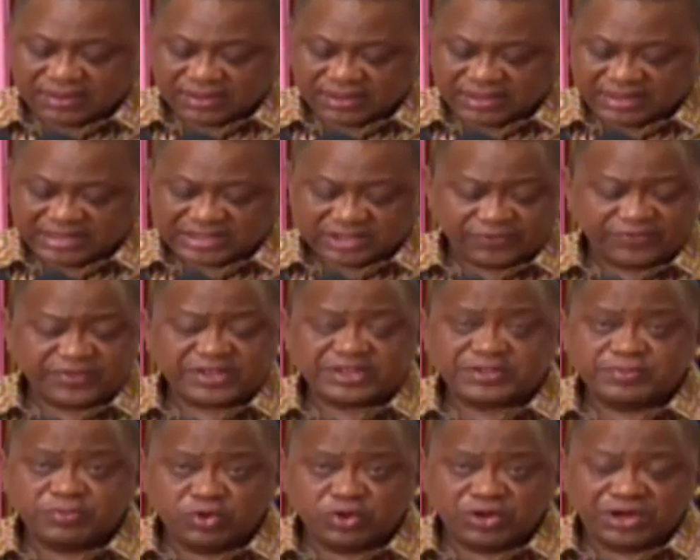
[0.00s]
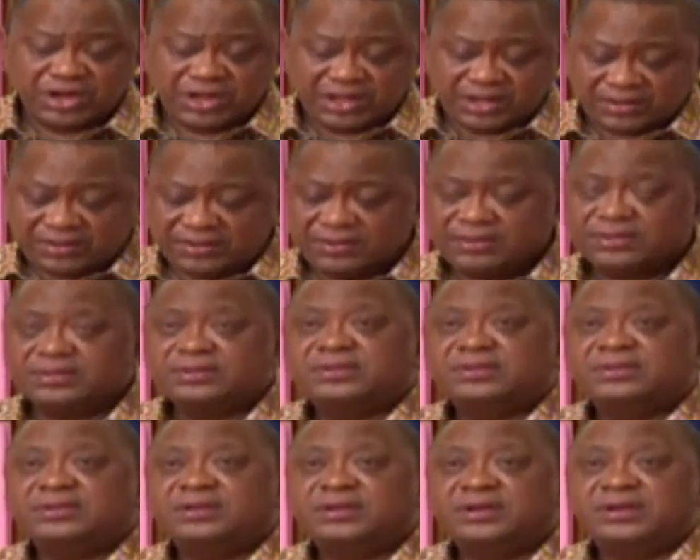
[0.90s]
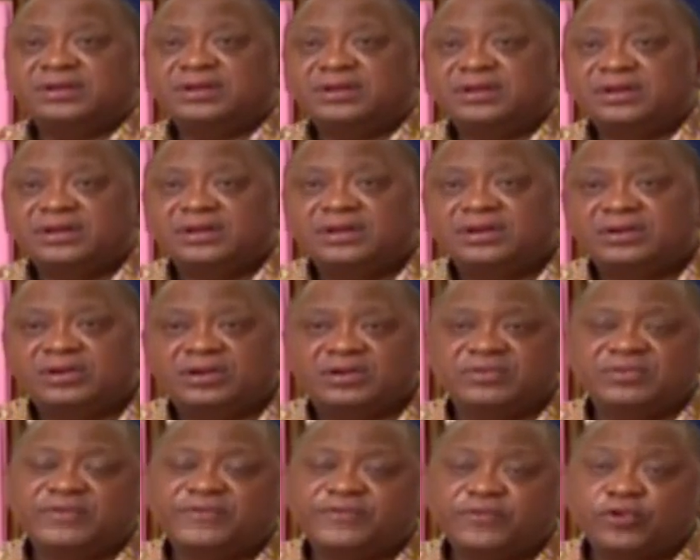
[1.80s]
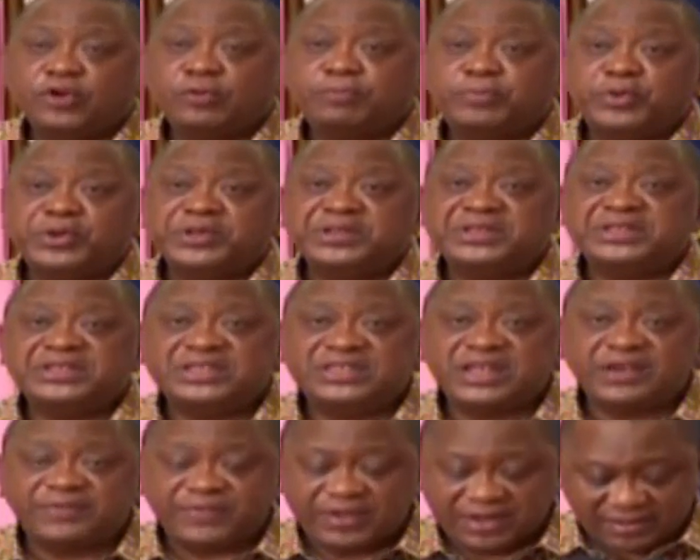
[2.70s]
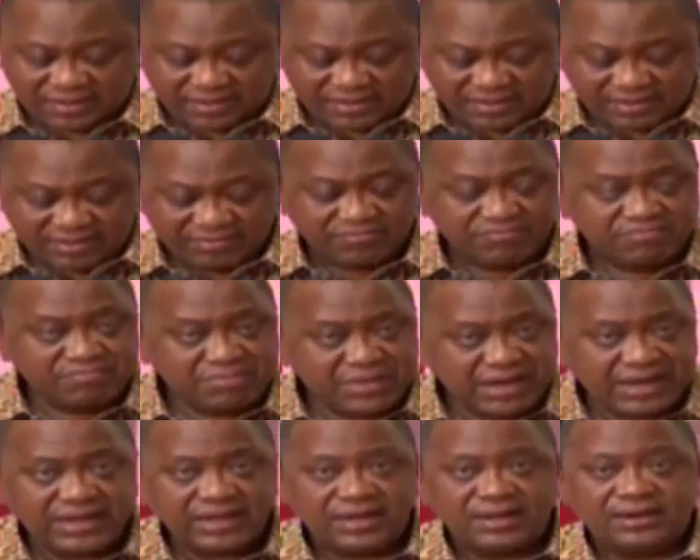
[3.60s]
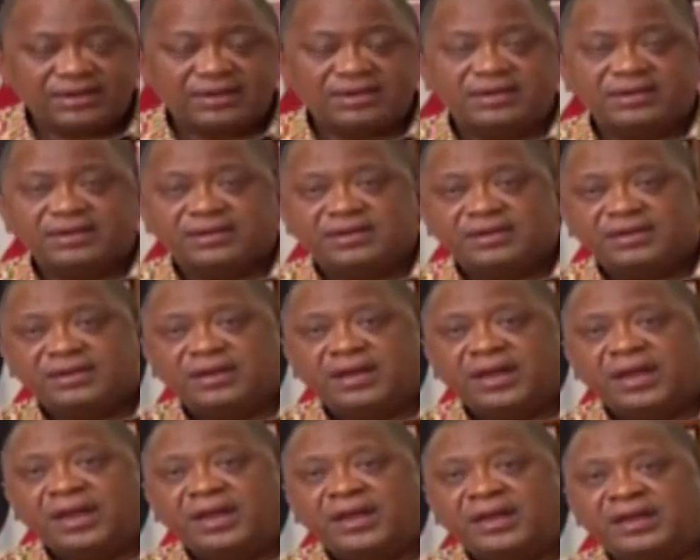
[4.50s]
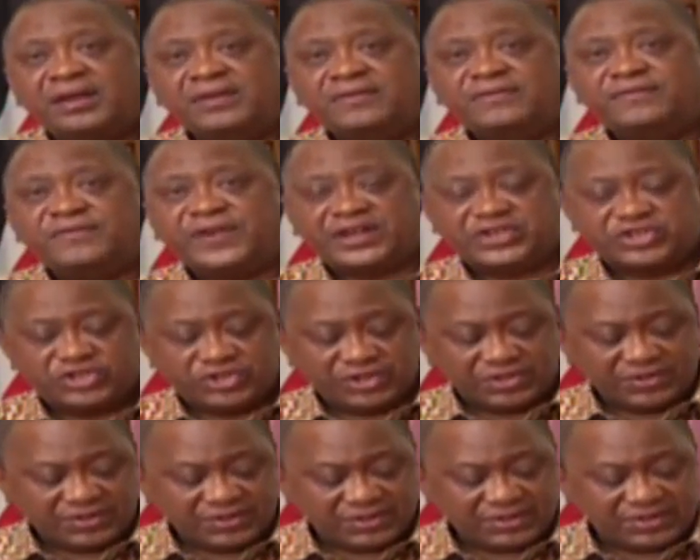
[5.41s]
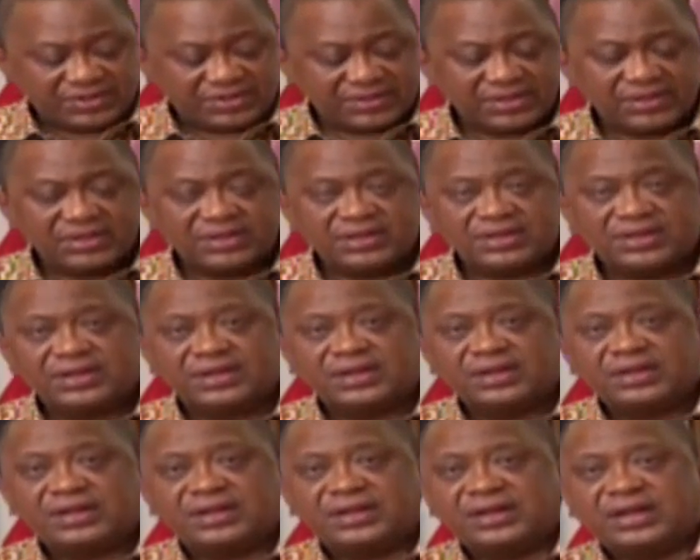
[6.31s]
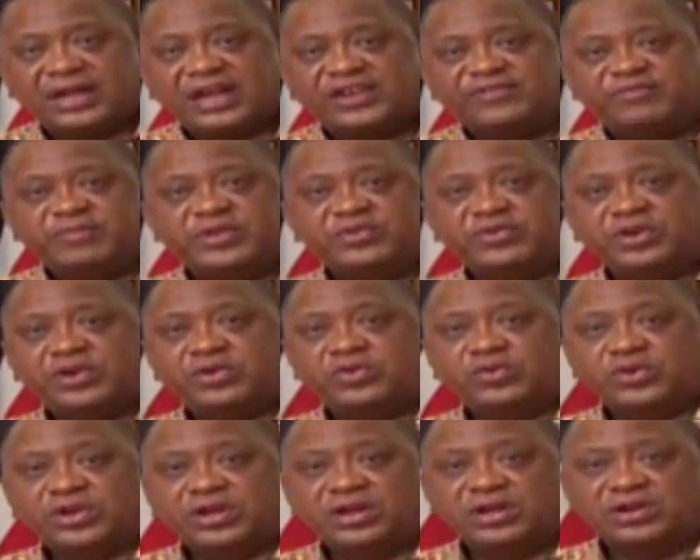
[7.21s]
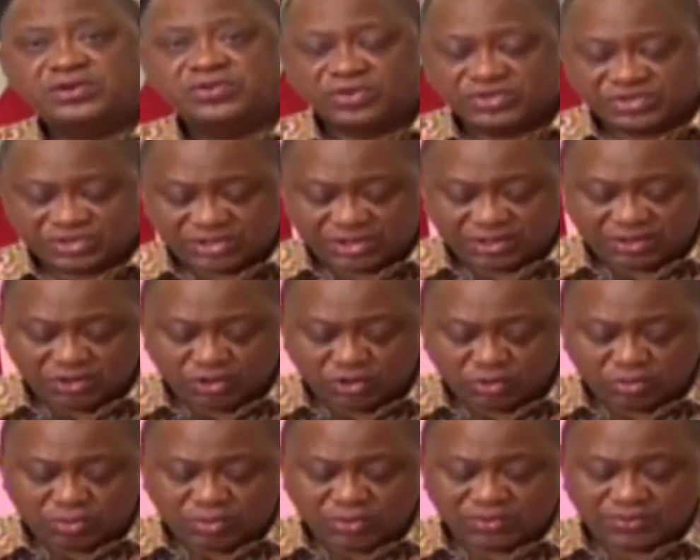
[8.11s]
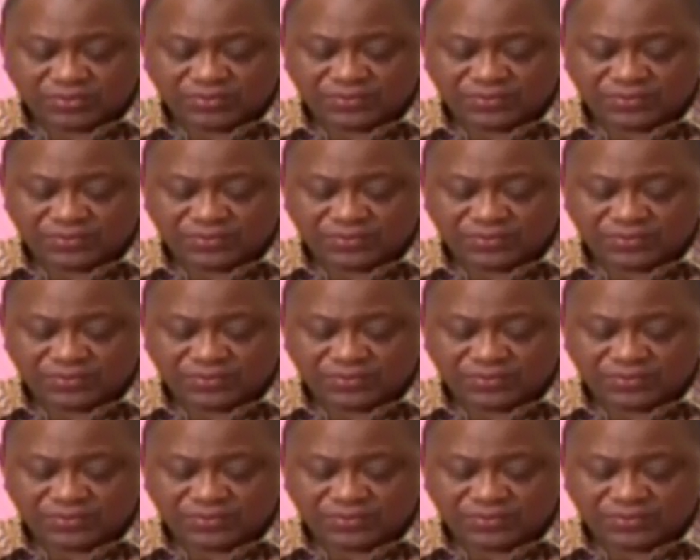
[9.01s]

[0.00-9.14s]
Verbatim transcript: And as of this morning, over four point seven million infections have been recorded across the globe.